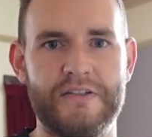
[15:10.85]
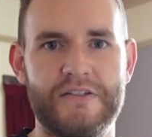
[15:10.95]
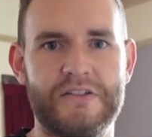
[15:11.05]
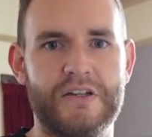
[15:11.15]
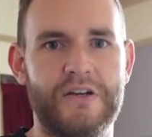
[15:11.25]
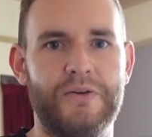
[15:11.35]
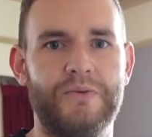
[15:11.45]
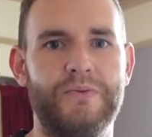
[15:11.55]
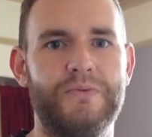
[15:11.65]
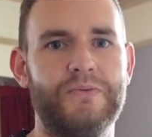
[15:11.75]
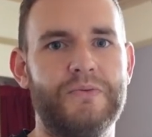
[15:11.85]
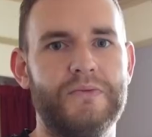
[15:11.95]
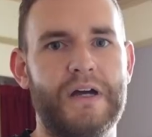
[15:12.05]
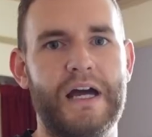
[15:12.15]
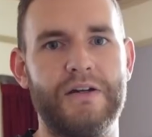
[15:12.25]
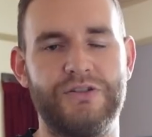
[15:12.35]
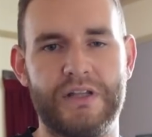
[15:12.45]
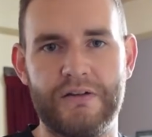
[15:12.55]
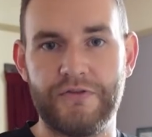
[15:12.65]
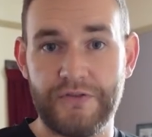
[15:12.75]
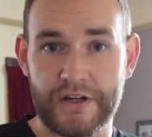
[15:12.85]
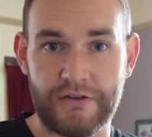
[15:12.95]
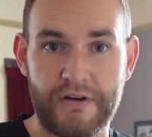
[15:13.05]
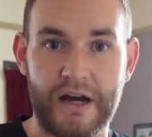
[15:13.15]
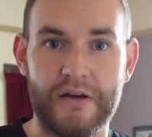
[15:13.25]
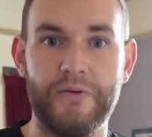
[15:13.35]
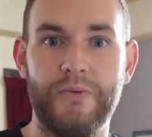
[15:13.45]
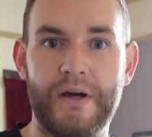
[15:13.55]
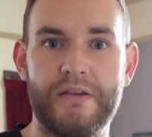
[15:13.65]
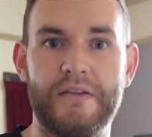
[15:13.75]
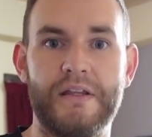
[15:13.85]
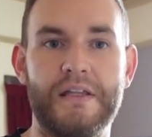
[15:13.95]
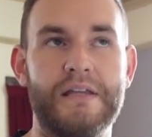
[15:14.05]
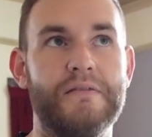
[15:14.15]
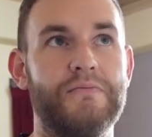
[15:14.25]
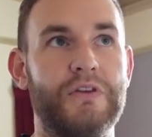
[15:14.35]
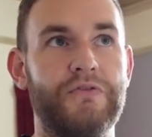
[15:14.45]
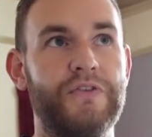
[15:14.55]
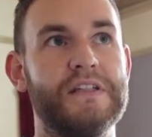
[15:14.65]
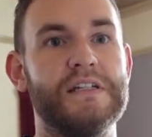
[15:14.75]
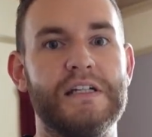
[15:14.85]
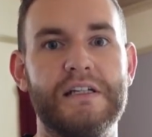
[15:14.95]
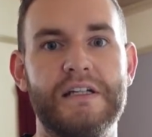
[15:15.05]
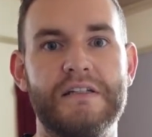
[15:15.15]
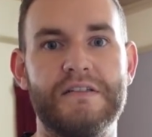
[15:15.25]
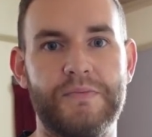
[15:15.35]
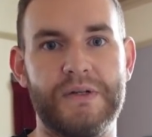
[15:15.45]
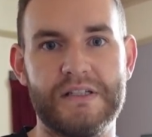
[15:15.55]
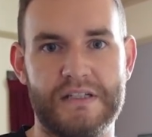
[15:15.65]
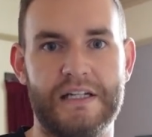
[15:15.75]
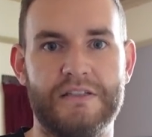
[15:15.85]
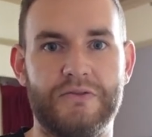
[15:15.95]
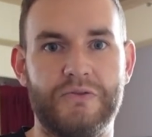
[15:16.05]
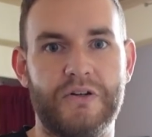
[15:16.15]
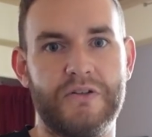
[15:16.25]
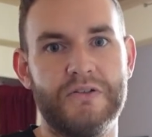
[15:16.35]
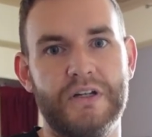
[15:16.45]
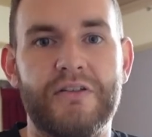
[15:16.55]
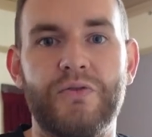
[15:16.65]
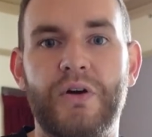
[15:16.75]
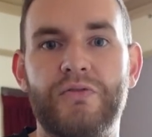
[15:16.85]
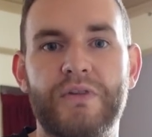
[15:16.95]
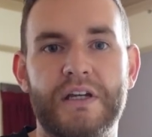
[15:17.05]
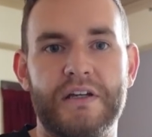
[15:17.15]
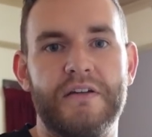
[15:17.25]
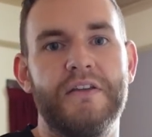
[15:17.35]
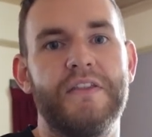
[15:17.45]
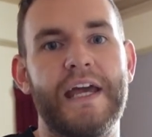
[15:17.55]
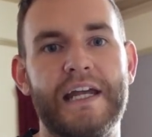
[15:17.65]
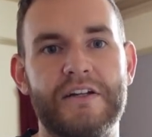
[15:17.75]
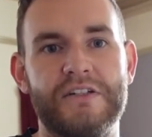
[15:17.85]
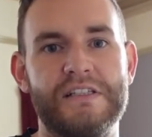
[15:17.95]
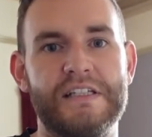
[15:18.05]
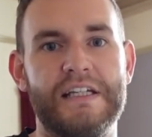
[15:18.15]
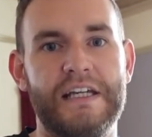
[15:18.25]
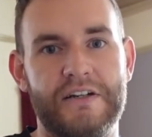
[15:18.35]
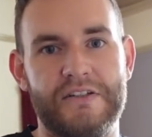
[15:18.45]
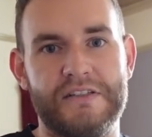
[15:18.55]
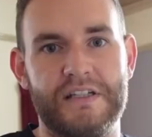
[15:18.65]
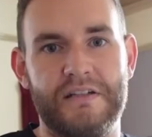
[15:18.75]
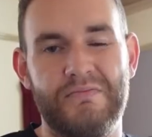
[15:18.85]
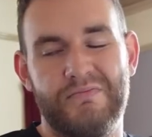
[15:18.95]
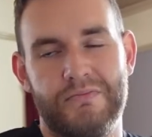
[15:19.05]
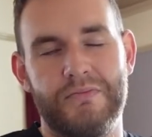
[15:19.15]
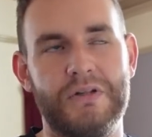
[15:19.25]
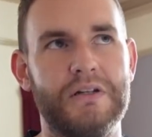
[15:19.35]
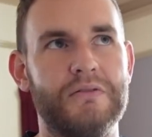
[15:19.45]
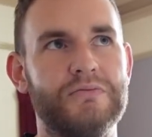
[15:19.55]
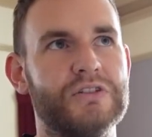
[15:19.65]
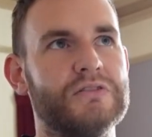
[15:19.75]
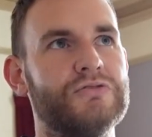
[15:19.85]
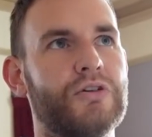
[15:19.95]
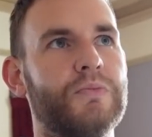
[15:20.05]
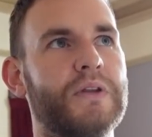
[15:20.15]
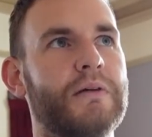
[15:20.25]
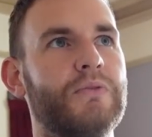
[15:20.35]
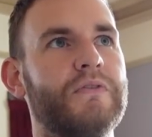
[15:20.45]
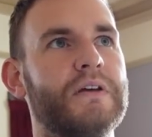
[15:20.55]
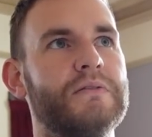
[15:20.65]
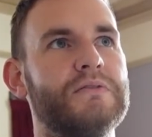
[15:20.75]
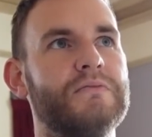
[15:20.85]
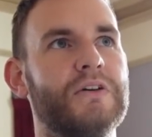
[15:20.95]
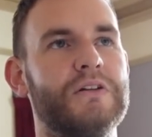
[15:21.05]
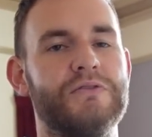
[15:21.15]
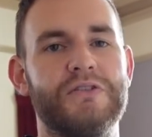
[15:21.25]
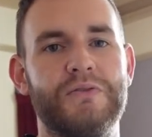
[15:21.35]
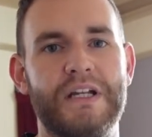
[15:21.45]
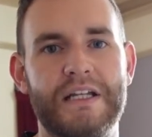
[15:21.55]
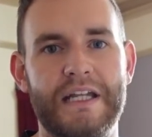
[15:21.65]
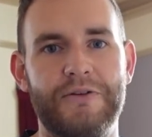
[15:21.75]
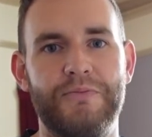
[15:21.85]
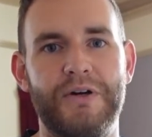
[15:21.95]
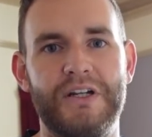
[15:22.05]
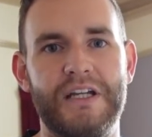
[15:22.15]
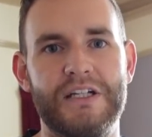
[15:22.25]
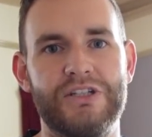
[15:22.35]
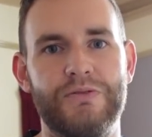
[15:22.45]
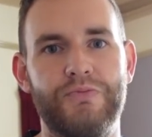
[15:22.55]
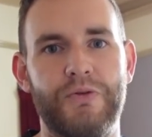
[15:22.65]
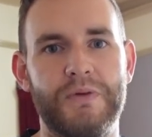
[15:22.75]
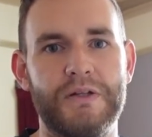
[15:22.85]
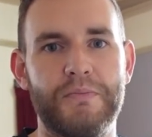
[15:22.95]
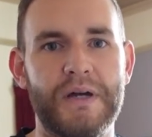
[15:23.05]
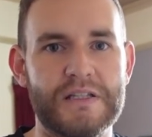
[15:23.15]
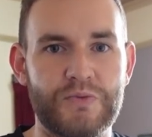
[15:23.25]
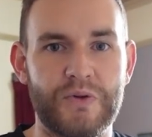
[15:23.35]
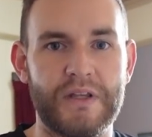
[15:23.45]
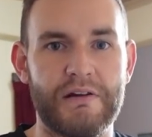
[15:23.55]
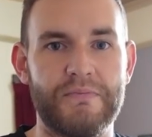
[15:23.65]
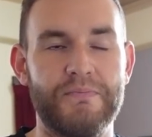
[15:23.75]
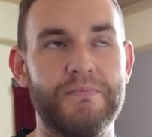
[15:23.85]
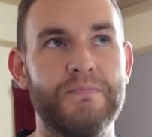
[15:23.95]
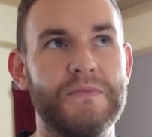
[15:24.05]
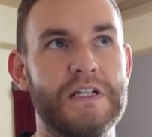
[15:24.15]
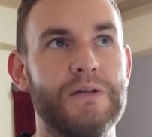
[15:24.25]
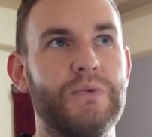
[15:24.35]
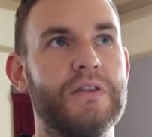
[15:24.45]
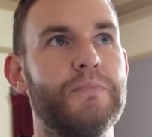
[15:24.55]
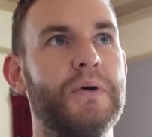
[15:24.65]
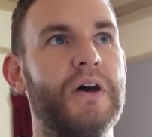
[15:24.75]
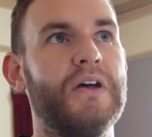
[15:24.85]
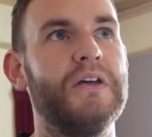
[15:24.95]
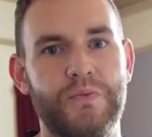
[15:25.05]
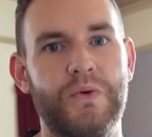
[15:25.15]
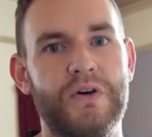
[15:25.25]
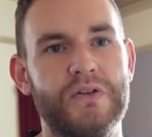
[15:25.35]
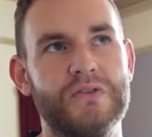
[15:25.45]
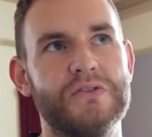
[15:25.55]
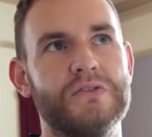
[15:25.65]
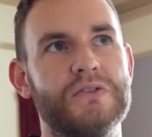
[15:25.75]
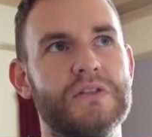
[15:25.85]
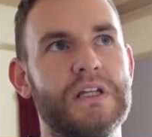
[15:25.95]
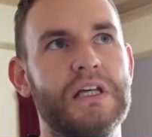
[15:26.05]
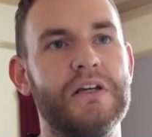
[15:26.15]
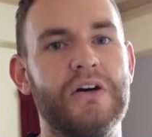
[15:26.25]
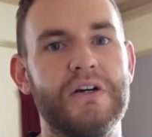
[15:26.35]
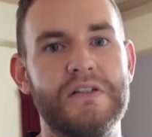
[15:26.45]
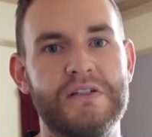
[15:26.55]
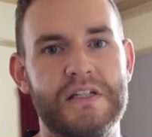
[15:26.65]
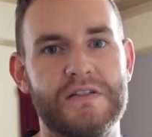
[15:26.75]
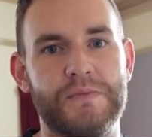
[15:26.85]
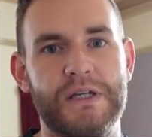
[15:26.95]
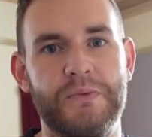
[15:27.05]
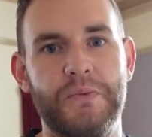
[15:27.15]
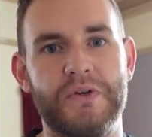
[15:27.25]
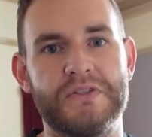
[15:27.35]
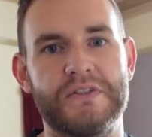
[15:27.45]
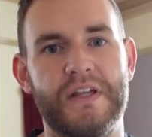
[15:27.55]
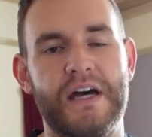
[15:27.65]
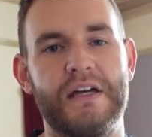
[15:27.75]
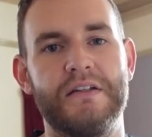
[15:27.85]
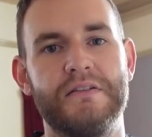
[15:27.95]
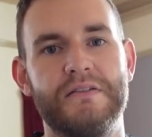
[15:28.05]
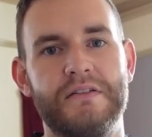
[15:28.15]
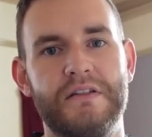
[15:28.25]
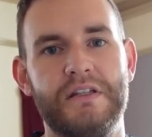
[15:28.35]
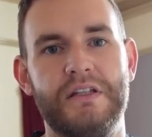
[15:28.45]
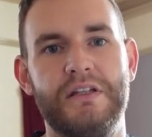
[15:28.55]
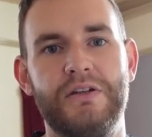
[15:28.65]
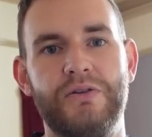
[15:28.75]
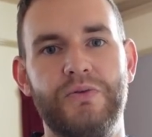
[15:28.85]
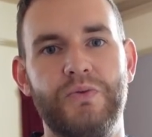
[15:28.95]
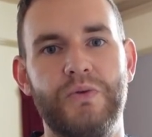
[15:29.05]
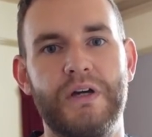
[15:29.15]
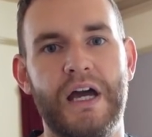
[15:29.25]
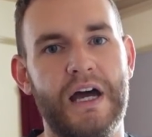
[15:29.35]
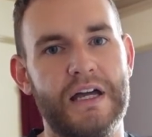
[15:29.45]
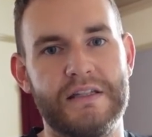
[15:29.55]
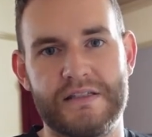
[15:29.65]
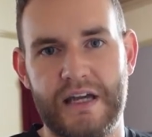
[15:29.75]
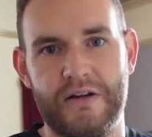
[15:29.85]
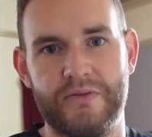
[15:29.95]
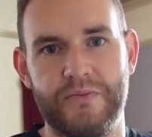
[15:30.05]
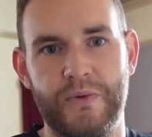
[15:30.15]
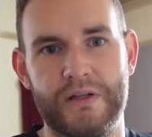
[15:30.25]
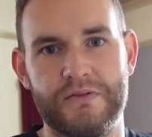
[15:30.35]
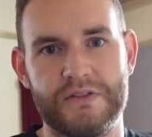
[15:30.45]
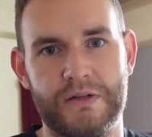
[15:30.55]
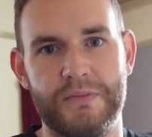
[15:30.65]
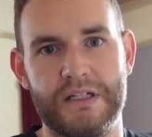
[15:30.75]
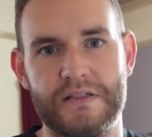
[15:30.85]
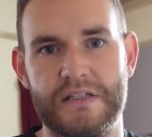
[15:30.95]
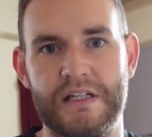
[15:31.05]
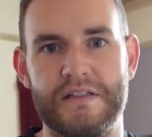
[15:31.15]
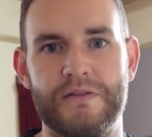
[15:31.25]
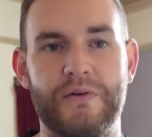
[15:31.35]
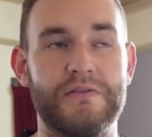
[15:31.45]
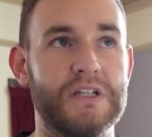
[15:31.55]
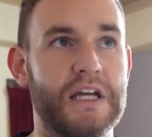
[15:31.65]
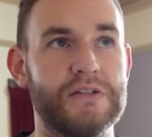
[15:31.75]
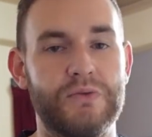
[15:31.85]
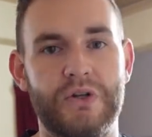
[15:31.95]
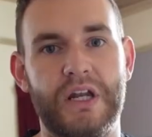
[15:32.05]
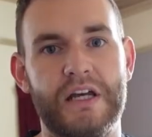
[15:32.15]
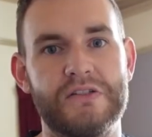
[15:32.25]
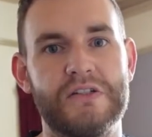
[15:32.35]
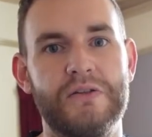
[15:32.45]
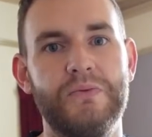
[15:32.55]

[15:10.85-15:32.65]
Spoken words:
So how do you then figure out whether the fitting is double insulated or not? I thought I'll ring the NIC, EIC, you know, just trouble them with it. I know it's only a little minor issue probably compared to what they're dealing with, but what the guy said to me was that you can't tell whether it's double insulated, whether it's class 1 or class 2.